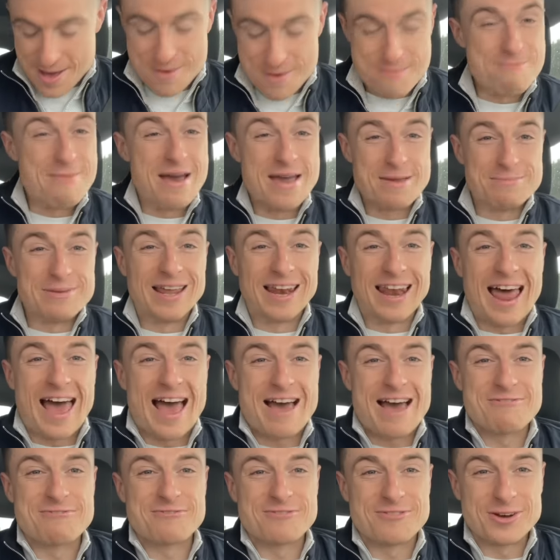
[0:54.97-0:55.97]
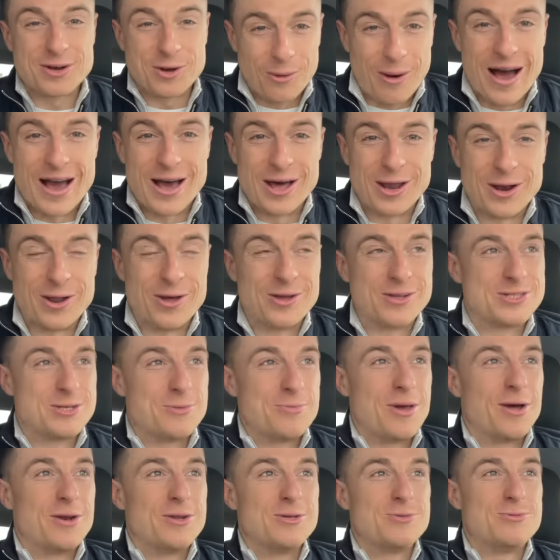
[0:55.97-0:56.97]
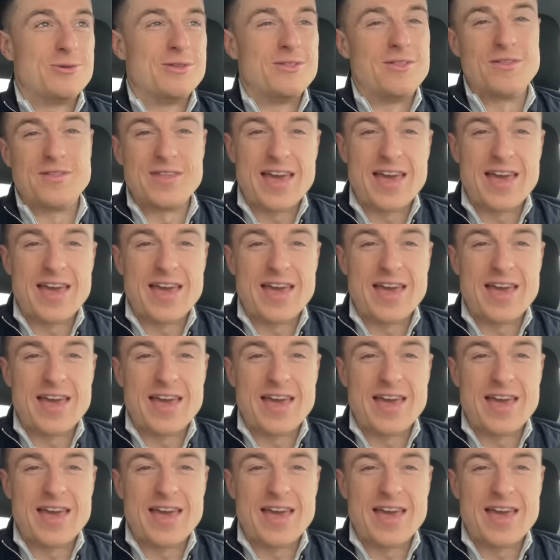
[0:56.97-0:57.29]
made me laugh quite a lot to be honest with you.